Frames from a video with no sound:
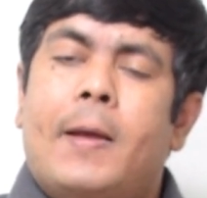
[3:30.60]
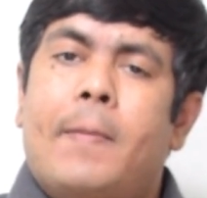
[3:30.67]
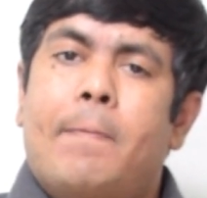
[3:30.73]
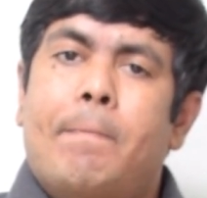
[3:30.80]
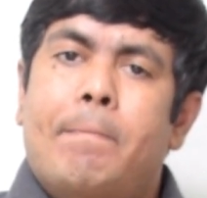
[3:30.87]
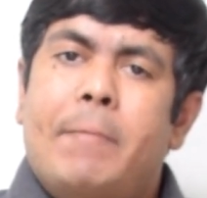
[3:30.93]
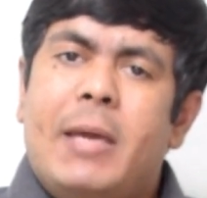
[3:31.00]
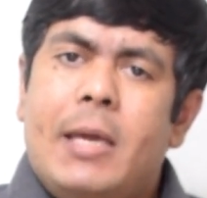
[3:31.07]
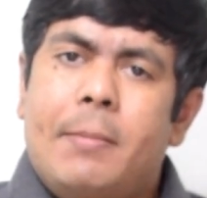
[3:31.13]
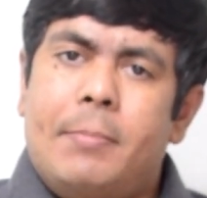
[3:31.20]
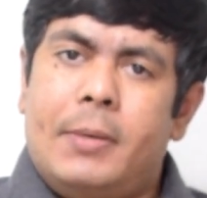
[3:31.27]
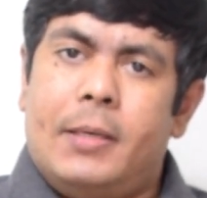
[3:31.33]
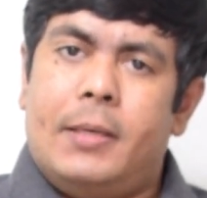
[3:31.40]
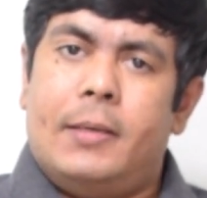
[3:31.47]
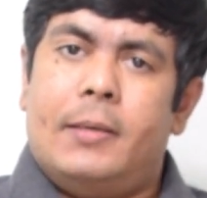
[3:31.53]

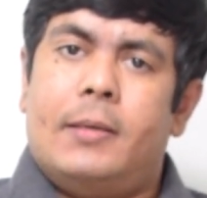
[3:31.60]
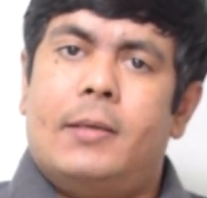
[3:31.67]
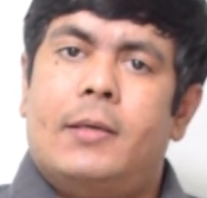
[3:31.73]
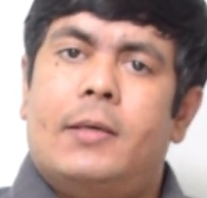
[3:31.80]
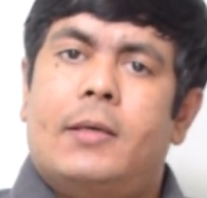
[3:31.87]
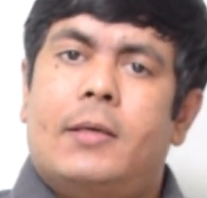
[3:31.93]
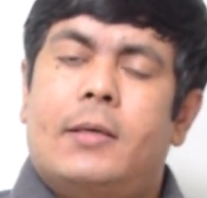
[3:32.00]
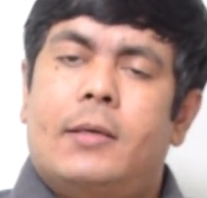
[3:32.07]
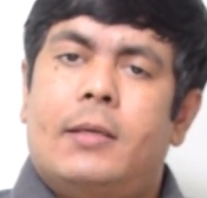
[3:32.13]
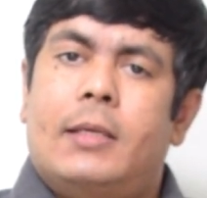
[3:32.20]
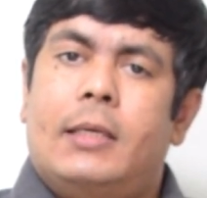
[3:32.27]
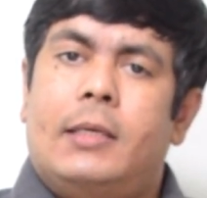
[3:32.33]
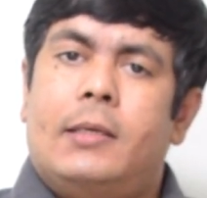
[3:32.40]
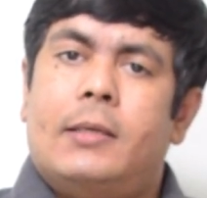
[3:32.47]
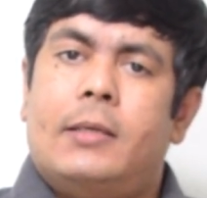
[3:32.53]
maybe
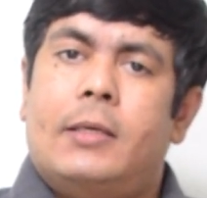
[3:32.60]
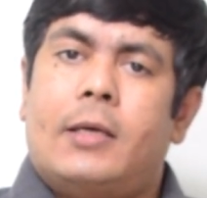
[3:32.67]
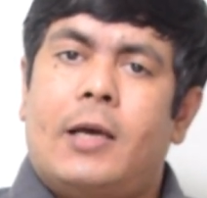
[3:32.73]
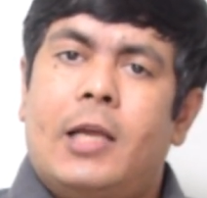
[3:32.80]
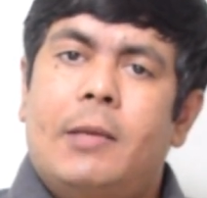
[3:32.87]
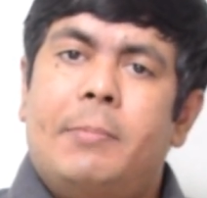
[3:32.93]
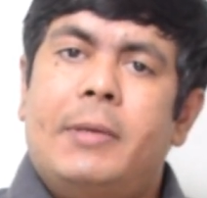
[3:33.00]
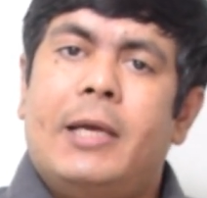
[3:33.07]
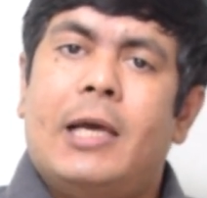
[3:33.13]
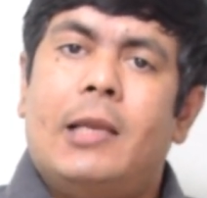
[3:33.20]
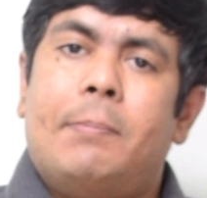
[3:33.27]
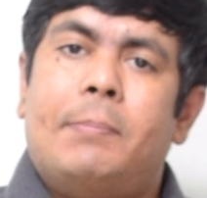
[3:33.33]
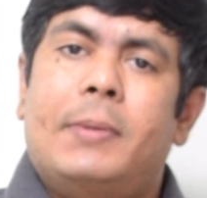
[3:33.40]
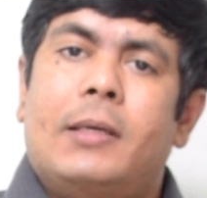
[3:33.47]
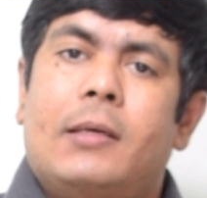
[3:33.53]
I'll be
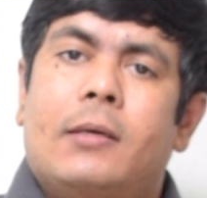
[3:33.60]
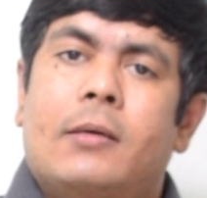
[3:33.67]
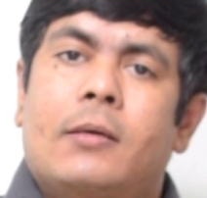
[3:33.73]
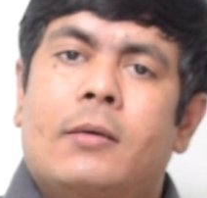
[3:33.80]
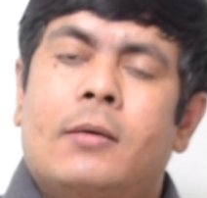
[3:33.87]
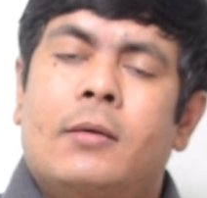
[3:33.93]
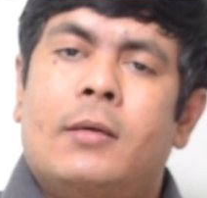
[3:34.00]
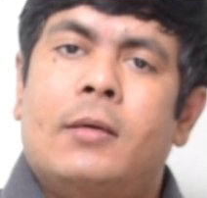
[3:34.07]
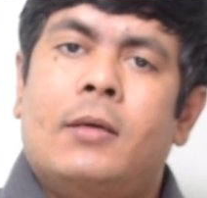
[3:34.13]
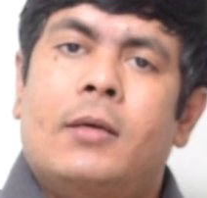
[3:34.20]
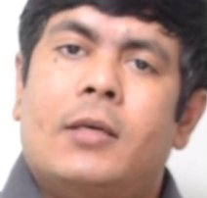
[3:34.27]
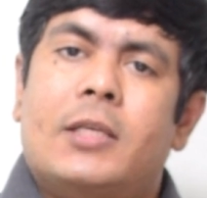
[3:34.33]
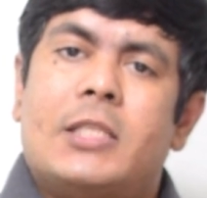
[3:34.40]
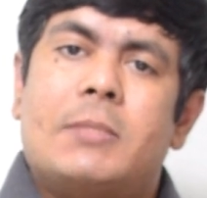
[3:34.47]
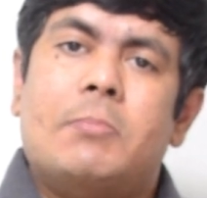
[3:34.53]
helping
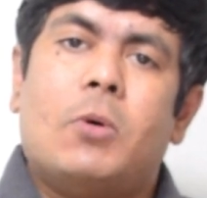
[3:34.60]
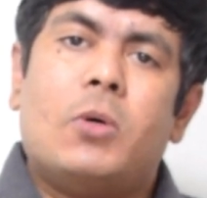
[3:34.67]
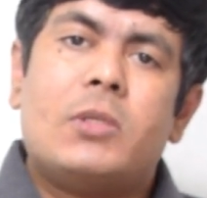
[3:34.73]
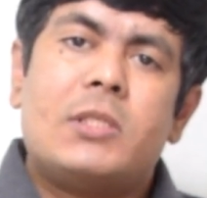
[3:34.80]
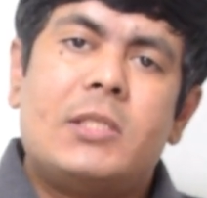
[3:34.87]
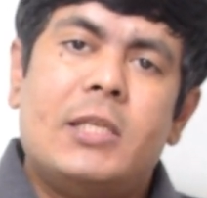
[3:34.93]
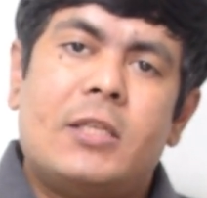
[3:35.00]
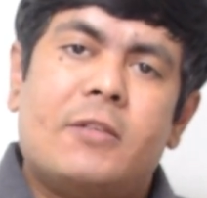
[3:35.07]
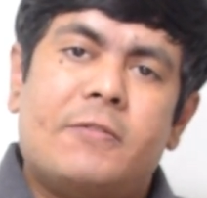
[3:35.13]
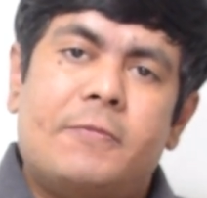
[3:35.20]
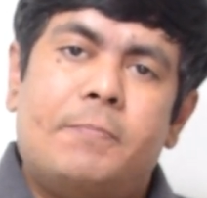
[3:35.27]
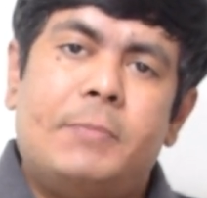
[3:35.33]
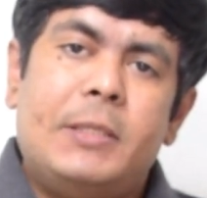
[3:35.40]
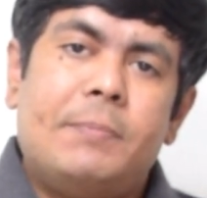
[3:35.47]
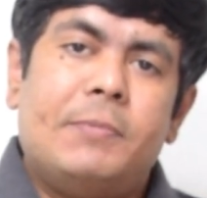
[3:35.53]
a small set
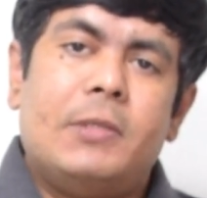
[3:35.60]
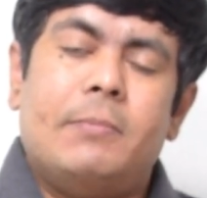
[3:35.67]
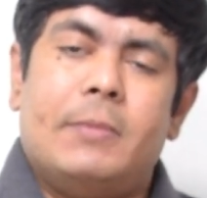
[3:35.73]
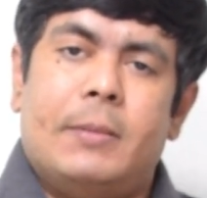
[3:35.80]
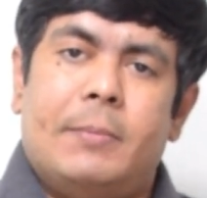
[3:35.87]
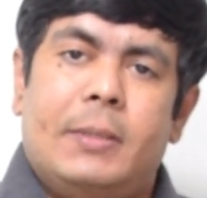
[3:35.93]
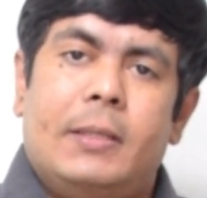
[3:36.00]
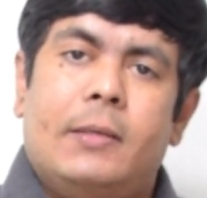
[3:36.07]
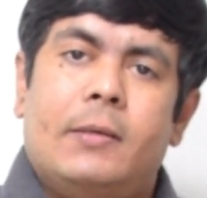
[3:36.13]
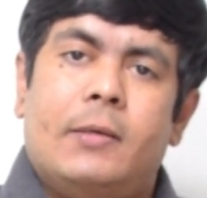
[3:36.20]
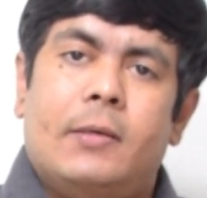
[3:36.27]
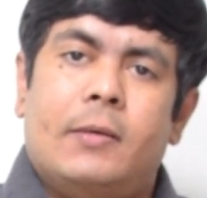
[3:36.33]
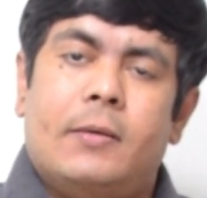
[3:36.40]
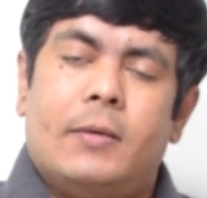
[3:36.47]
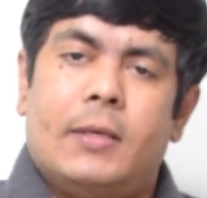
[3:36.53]
of people. Maybe
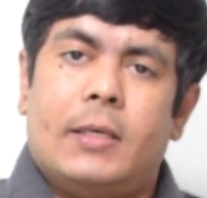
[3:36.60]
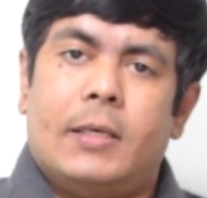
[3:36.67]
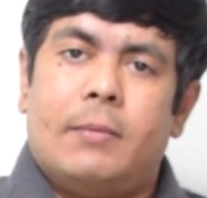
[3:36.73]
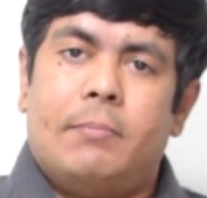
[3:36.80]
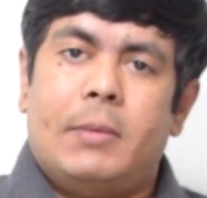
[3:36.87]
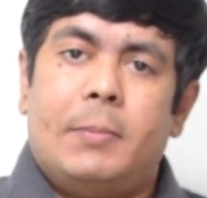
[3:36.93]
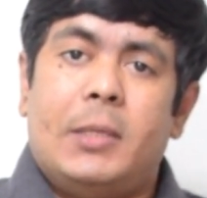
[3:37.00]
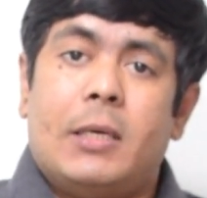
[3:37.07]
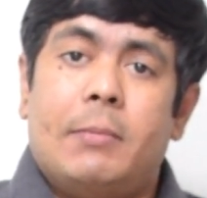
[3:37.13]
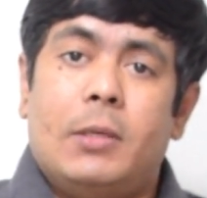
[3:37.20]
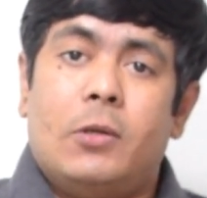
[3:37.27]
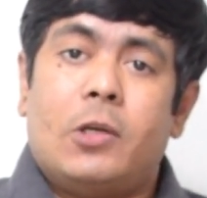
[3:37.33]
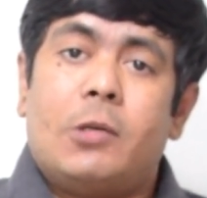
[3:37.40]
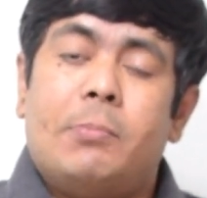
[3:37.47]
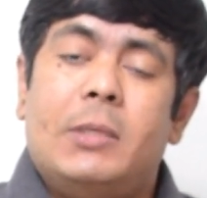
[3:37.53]
I
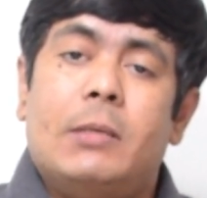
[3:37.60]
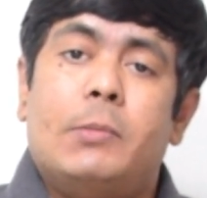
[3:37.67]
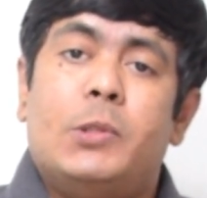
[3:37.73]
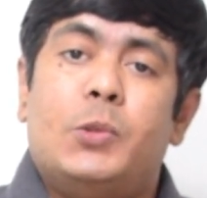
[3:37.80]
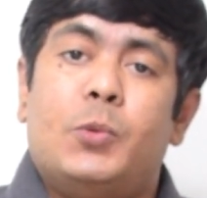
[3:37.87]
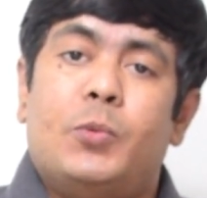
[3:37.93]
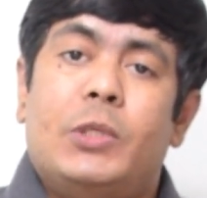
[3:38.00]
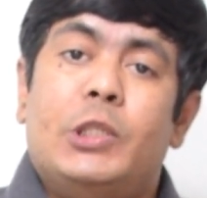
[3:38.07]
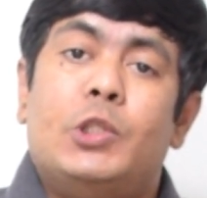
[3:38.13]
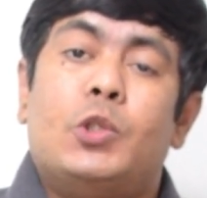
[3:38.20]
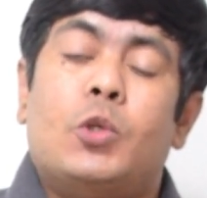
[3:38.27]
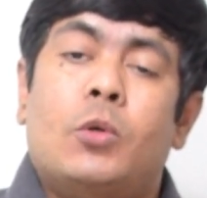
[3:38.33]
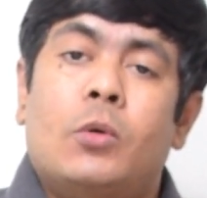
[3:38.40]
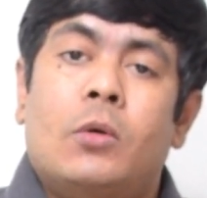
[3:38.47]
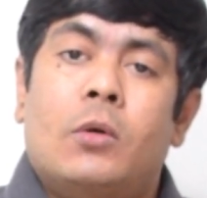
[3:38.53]
will not be able to
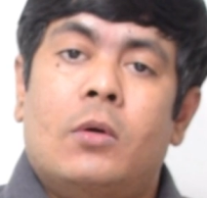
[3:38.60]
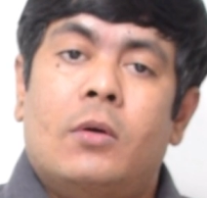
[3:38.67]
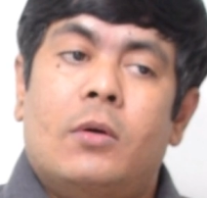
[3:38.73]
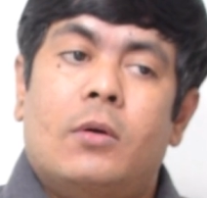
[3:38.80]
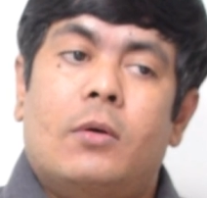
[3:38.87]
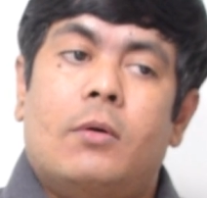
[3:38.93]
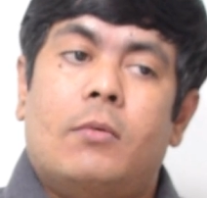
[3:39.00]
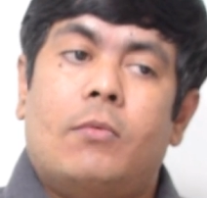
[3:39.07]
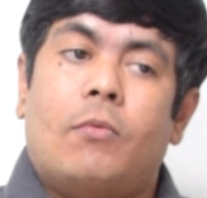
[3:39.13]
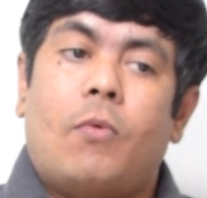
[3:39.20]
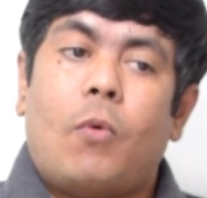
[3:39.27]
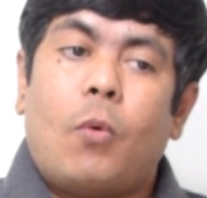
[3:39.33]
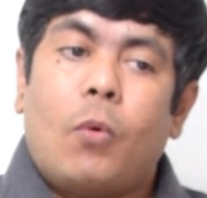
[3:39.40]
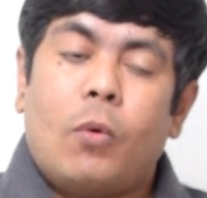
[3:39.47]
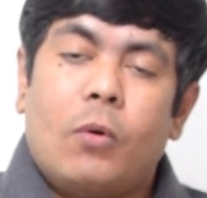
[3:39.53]
reach
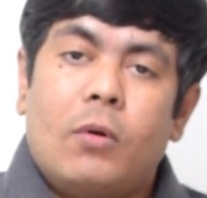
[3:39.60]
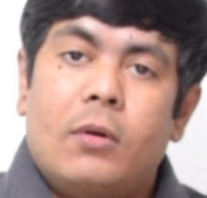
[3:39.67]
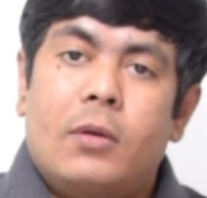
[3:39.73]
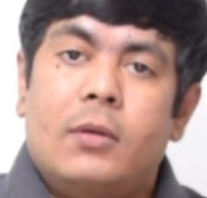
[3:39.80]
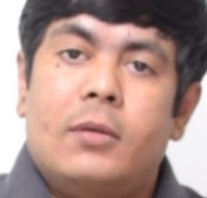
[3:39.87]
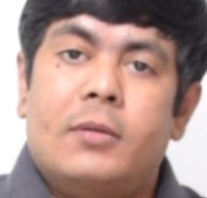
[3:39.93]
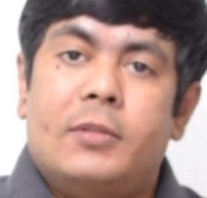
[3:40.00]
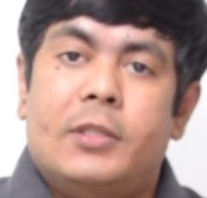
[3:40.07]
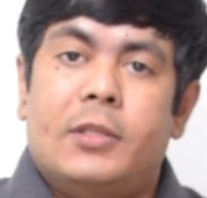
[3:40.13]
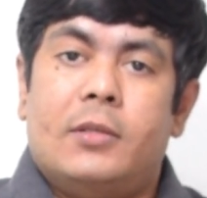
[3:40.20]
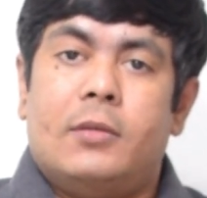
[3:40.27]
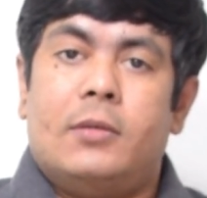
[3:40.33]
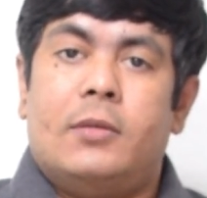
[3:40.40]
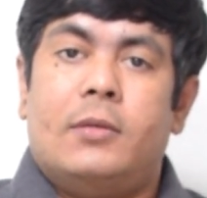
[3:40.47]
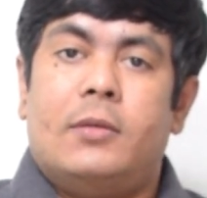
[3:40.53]
all
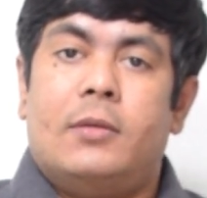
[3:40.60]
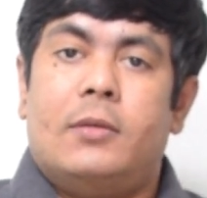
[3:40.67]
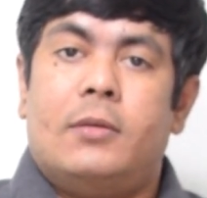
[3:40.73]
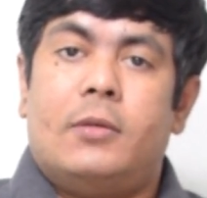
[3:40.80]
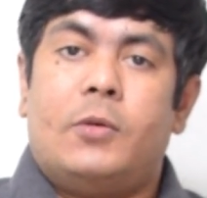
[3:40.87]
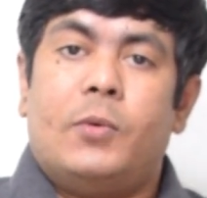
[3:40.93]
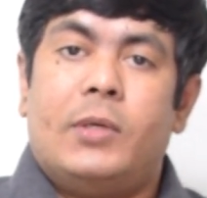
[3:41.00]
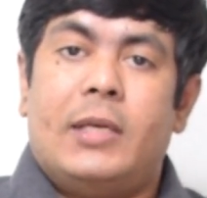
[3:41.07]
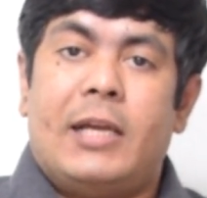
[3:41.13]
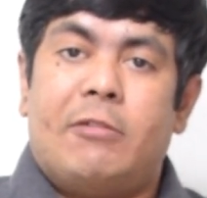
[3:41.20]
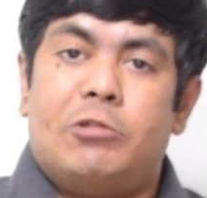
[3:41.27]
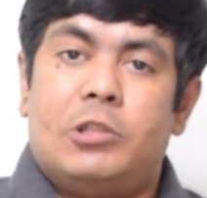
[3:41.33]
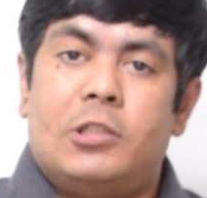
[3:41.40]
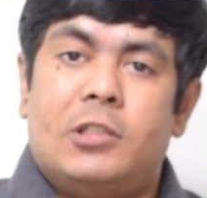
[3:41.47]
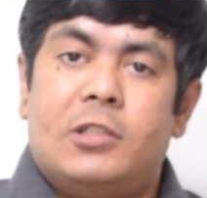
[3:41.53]
the Korean
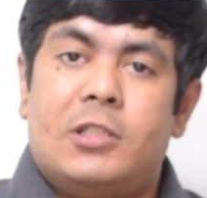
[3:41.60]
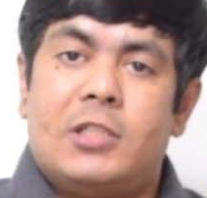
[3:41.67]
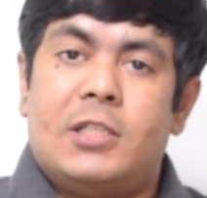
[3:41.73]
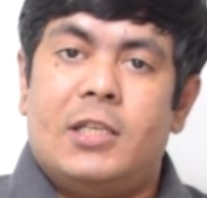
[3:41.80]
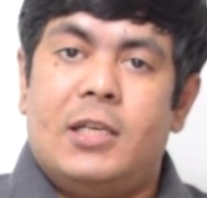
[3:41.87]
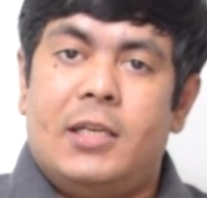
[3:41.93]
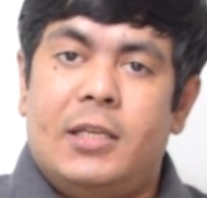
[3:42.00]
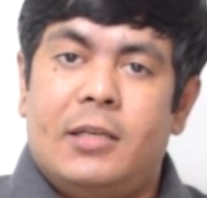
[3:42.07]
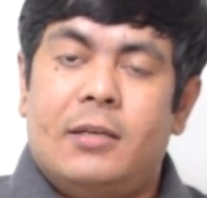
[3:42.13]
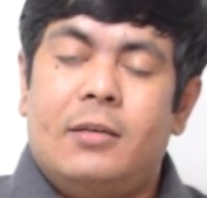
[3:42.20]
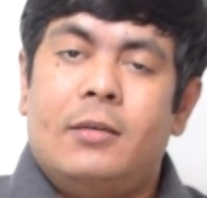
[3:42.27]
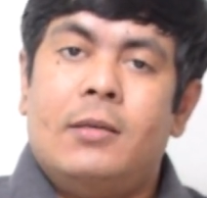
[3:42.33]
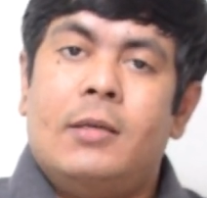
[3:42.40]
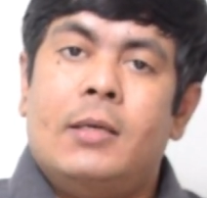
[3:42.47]
language learners in India,